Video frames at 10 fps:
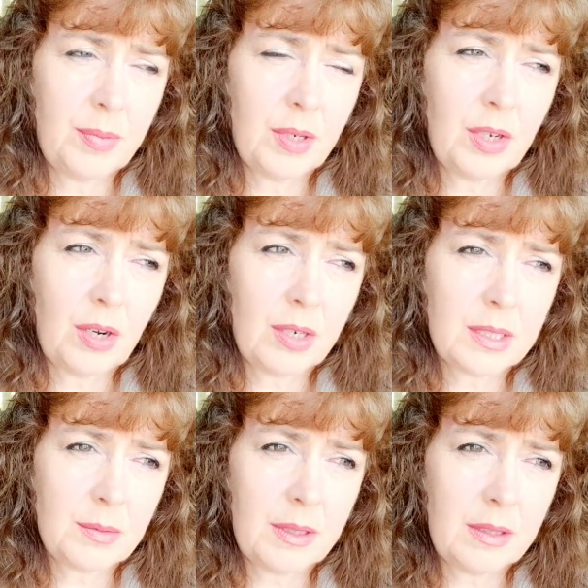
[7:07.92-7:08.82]
God is
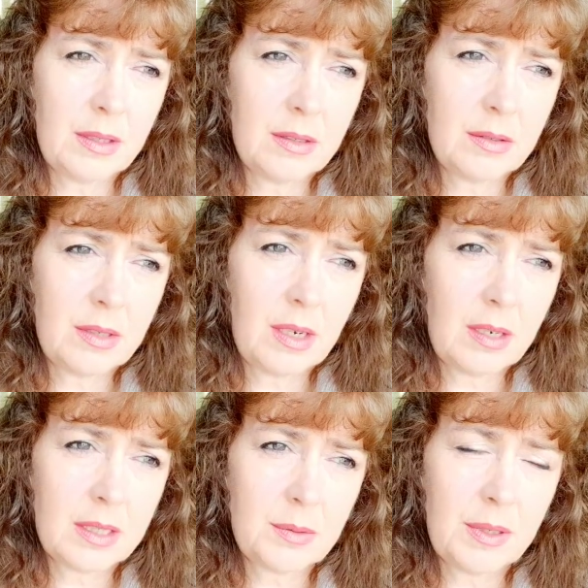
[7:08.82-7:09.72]
with you.
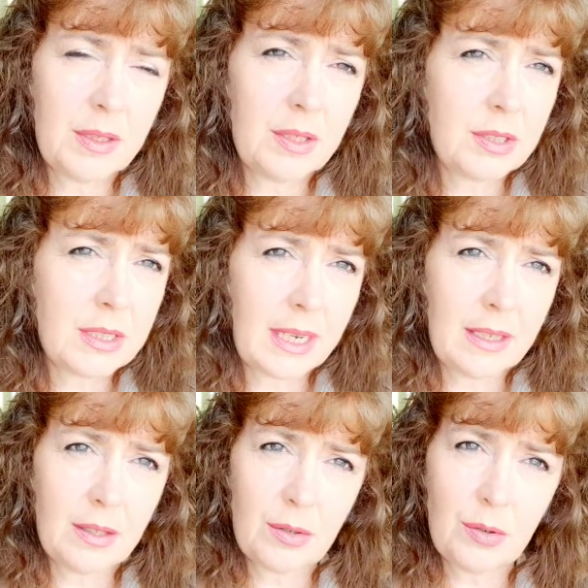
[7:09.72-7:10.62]
God is with you. Stay
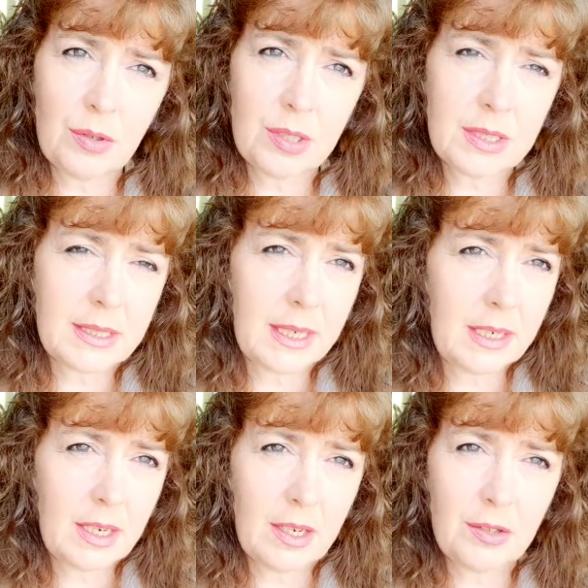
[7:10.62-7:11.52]
the course. Stay
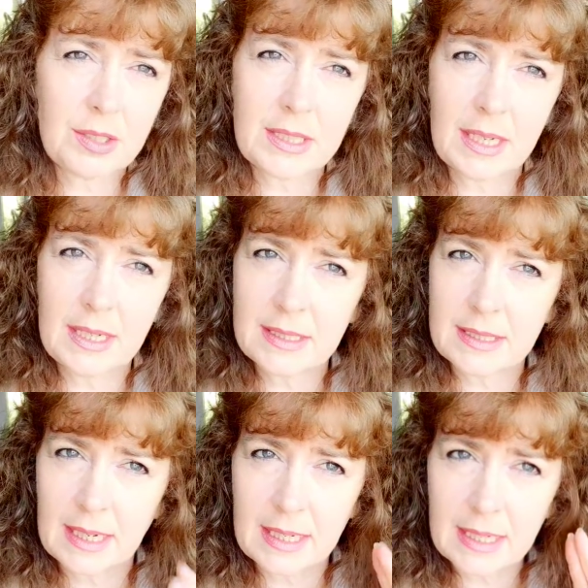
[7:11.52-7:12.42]
close. Stay
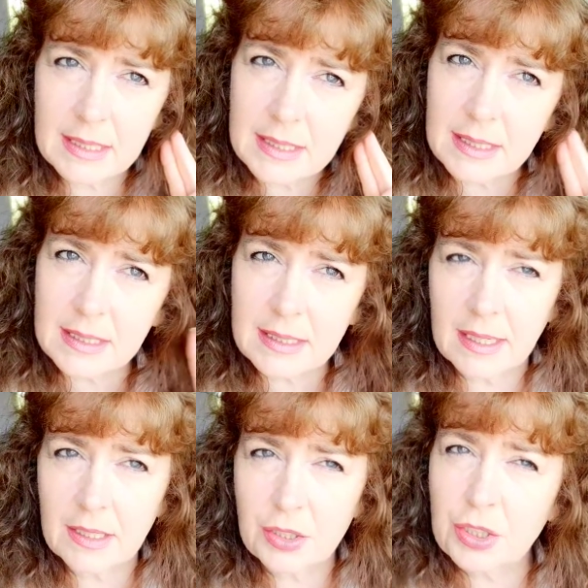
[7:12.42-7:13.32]
listening.
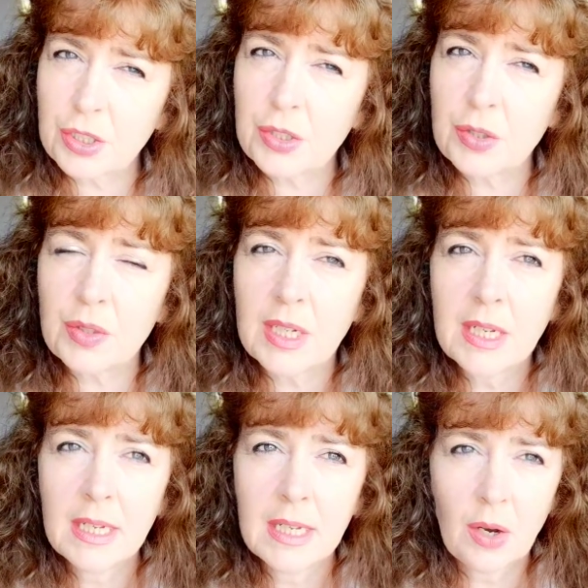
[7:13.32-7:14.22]
Stay in tune.
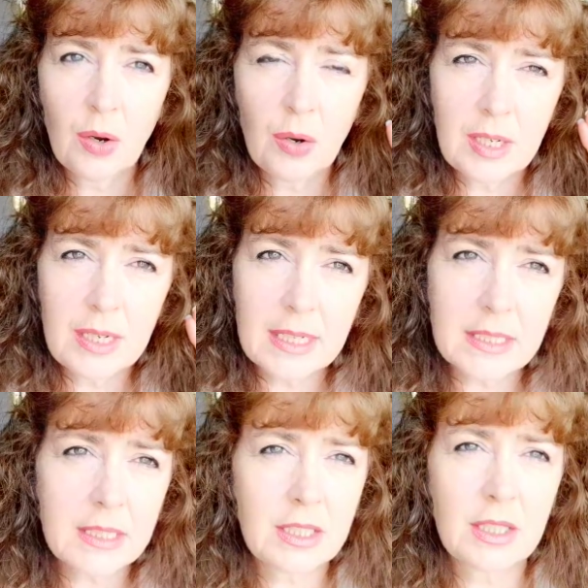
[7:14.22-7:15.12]

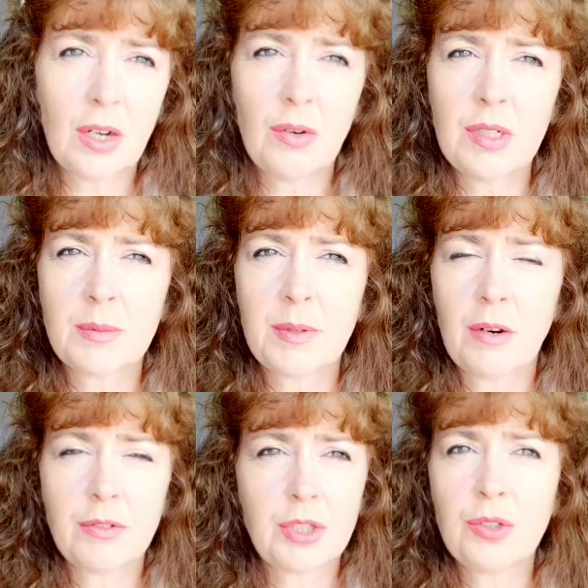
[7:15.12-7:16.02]
Listen to the Holy Spirit
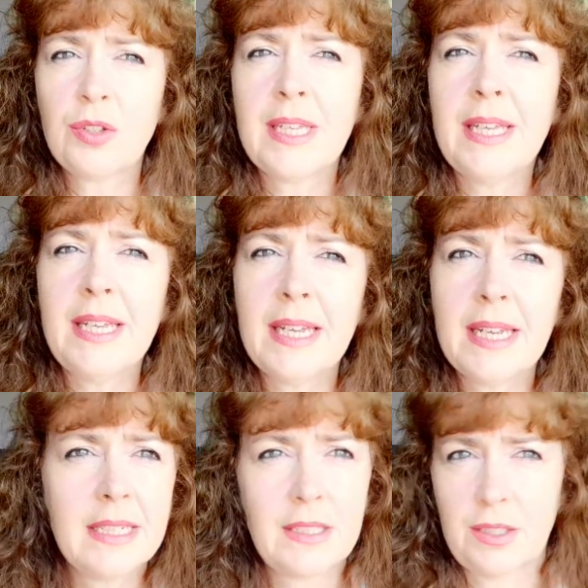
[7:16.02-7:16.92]
of truth. He
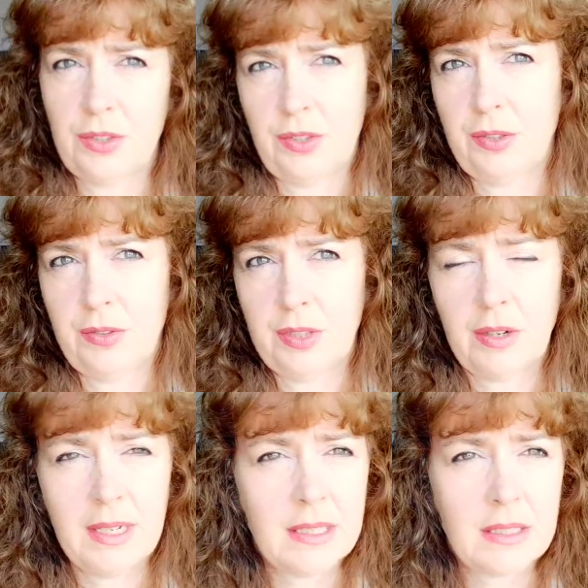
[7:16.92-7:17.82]
is the truth. There
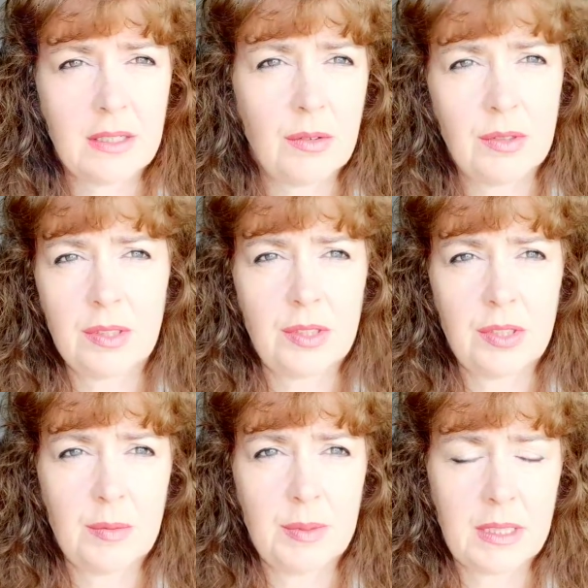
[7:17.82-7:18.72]
is no other
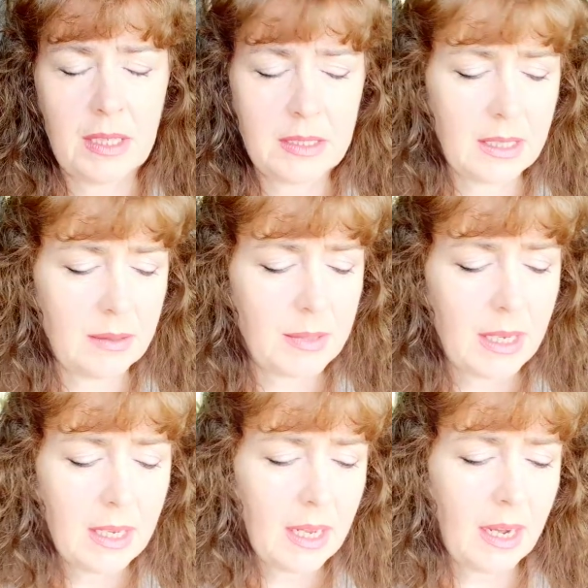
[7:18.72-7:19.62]
truth besides him.
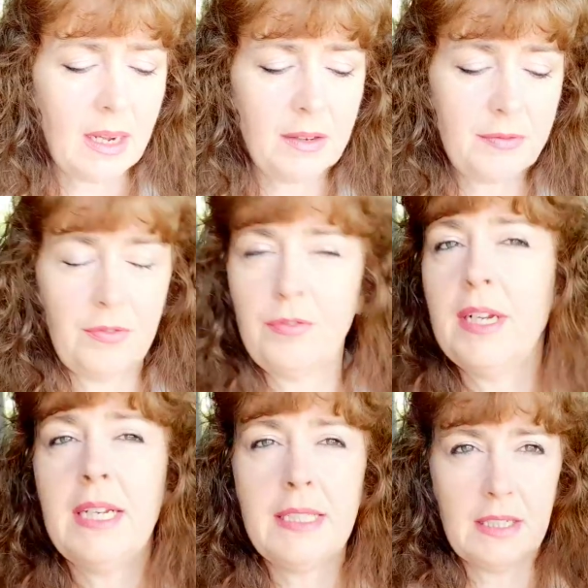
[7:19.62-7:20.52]
I've
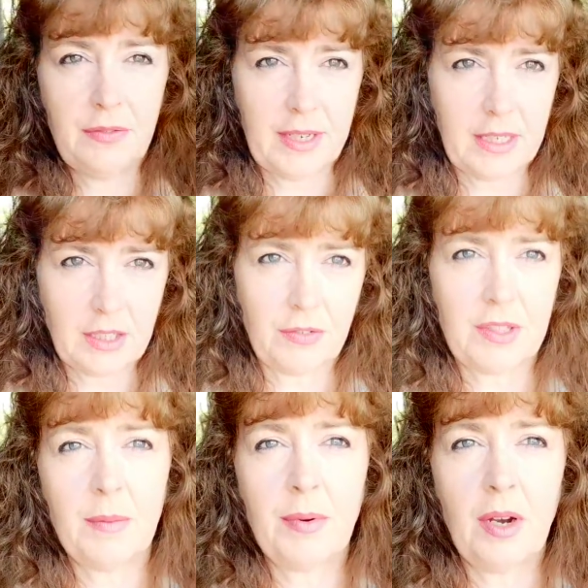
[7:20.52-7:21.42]
really deviated off
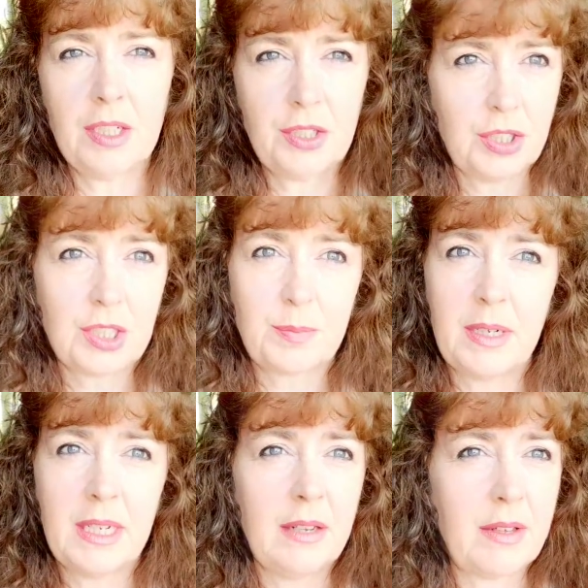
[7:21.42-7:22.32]
there, but I just
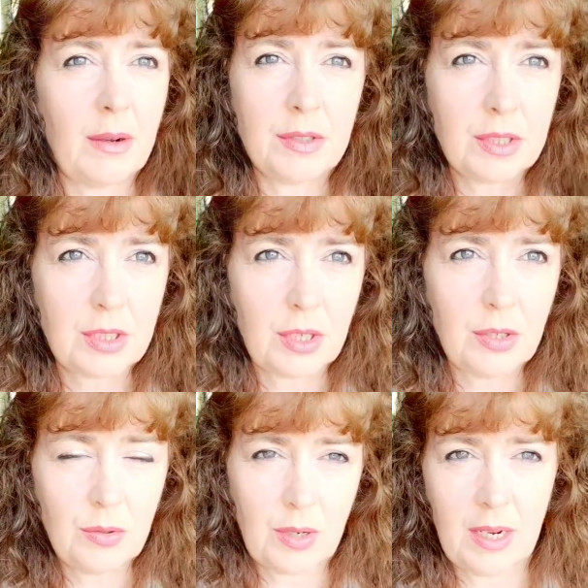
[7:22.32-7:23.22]
believe that was
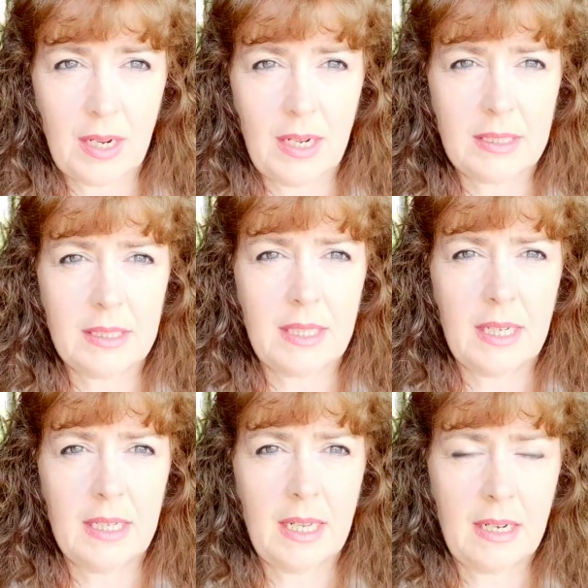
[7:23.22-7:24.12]
so, I had to
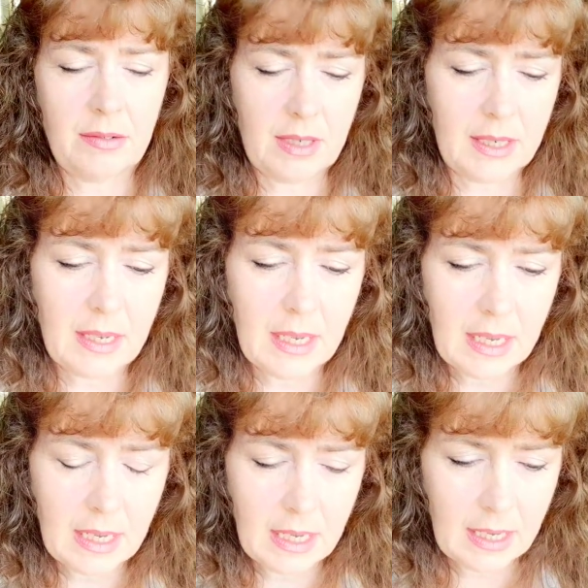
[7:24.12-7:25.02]
say that, right?
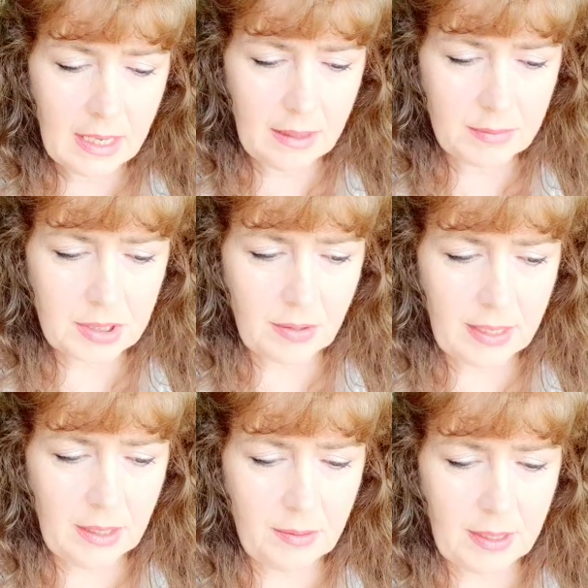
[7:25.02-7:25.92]
So
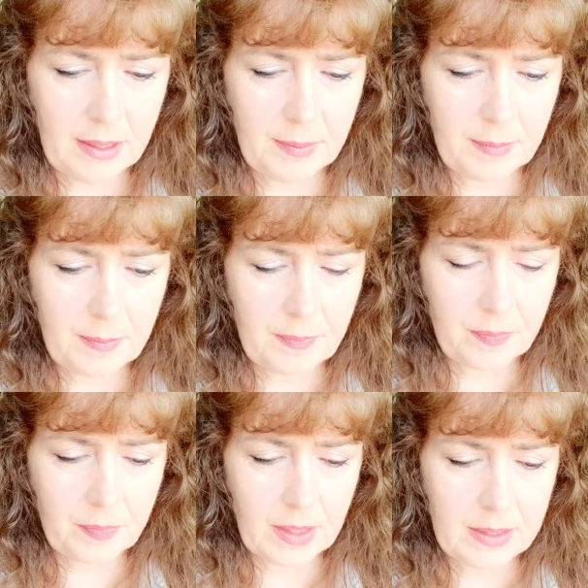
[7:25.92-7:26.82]
anyway,
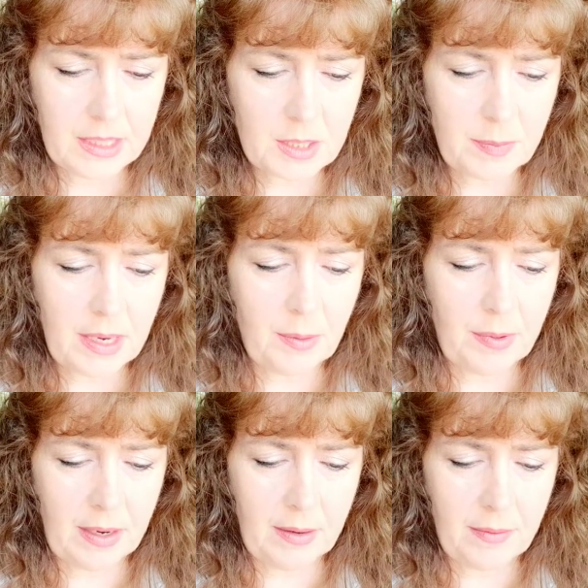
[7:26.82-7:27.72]
this
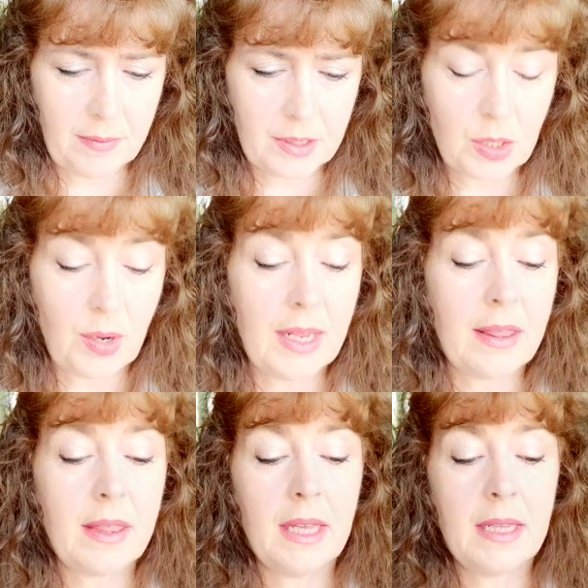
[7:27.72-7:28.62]
spyware. So I
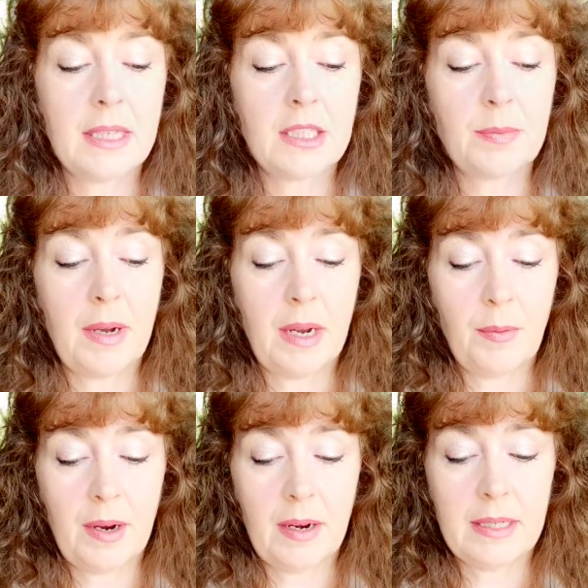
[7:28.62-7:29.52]
think this
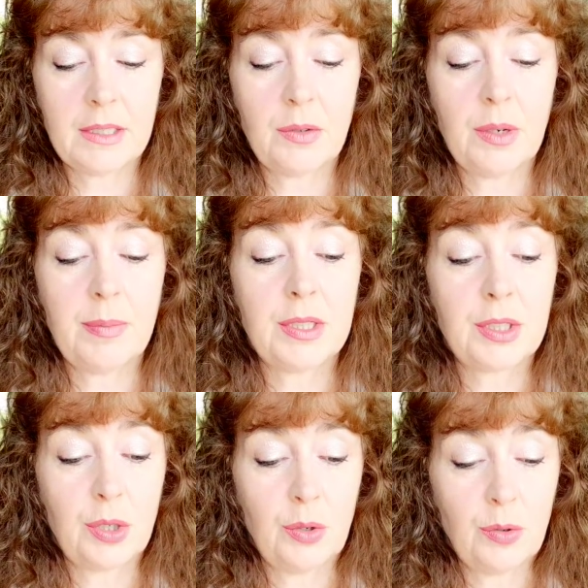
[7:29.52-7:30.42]
spyware is going to be
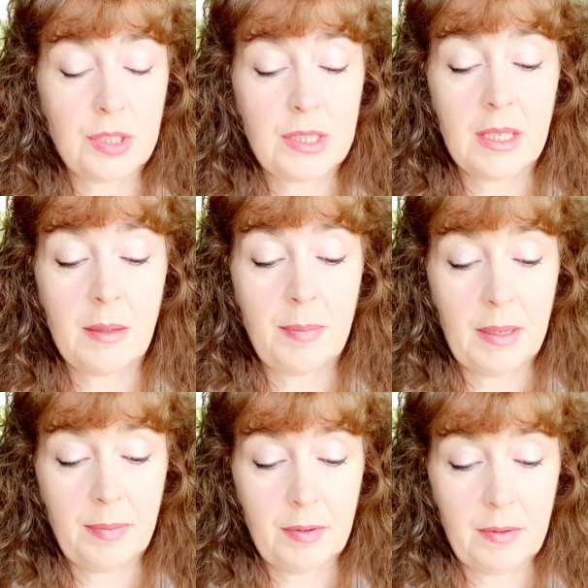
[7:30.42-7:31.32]
sold to the
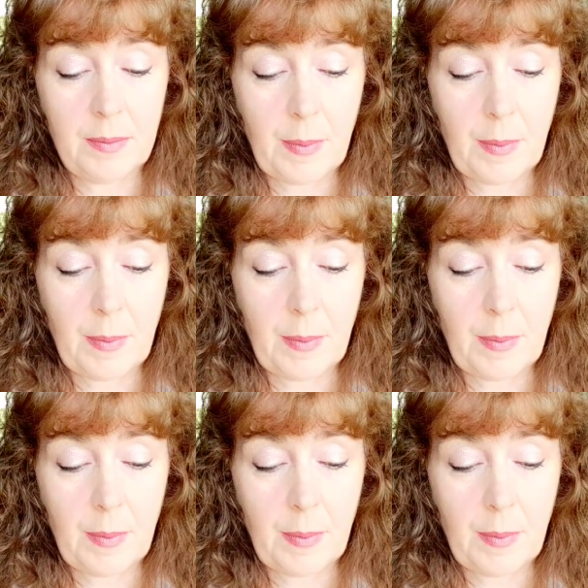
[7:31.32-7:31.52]
people.